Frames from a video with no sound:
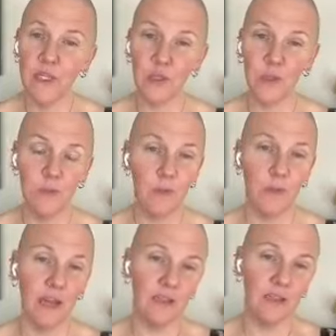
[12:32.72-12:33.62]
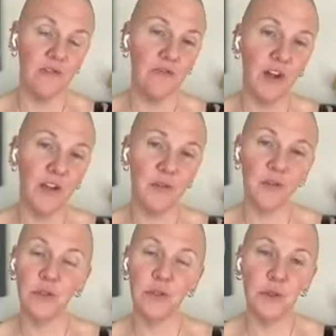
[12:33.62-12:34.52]
way to remember that is to follow
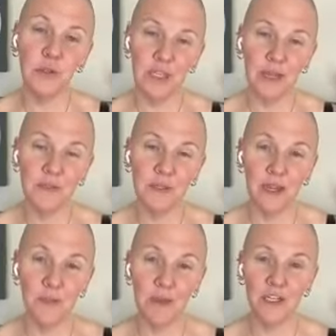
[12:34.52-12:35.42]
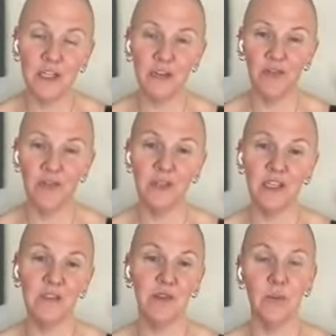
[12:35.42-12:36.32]
those two steps that I mentioned from the
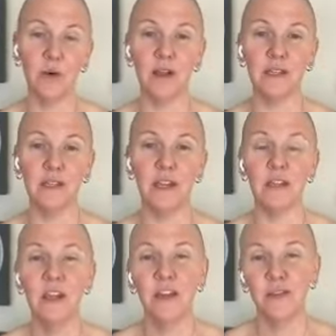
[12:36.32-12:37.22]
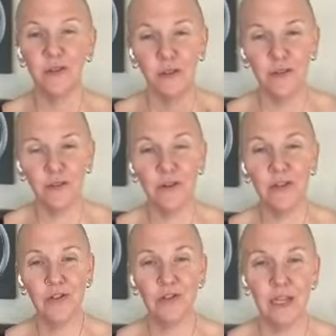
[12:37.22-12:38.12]
CEFA process. Those are the
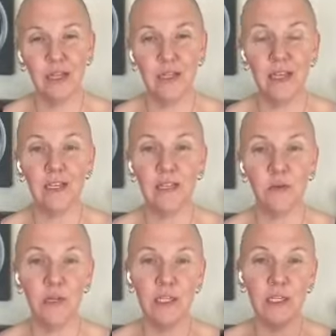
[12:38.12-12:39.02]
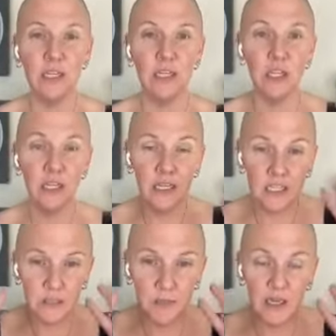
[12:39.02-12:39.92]
first two techniques that we teach,
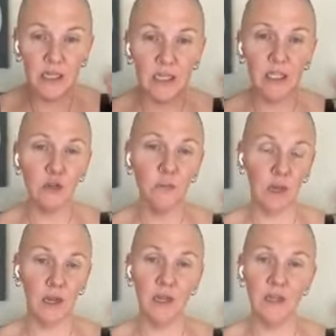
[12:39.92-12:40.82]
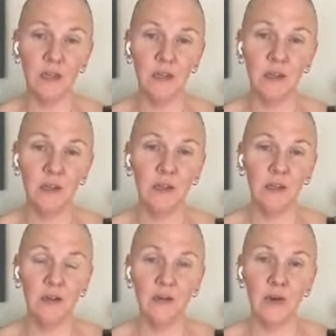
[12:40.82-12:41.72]
expanding your mind,
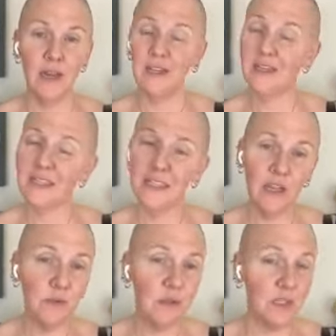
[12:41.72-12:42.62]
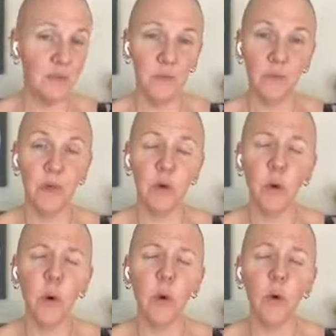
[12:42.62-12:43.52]
right? And it sounds simple,
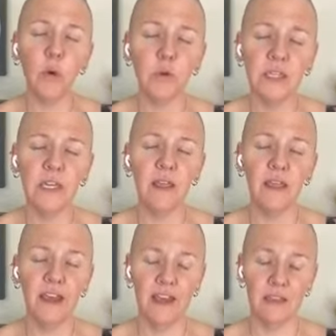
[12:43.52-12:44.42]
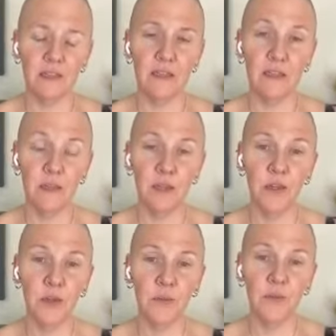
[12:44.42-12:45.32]
but holding that
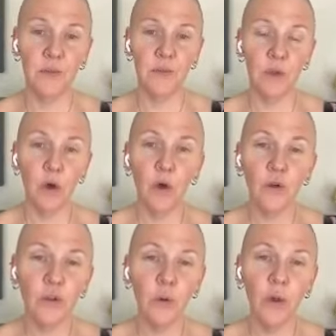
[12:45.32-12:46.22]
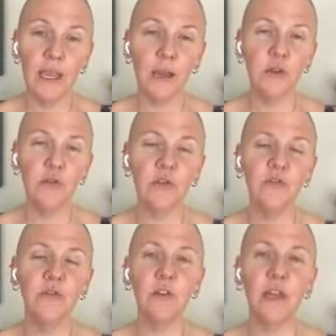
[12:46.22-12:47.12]
all the way out, you
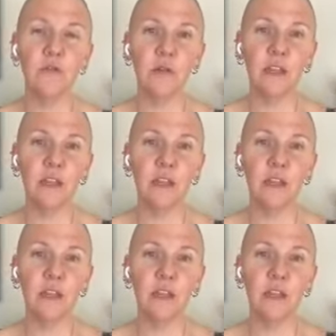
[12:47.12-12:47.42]
should feel that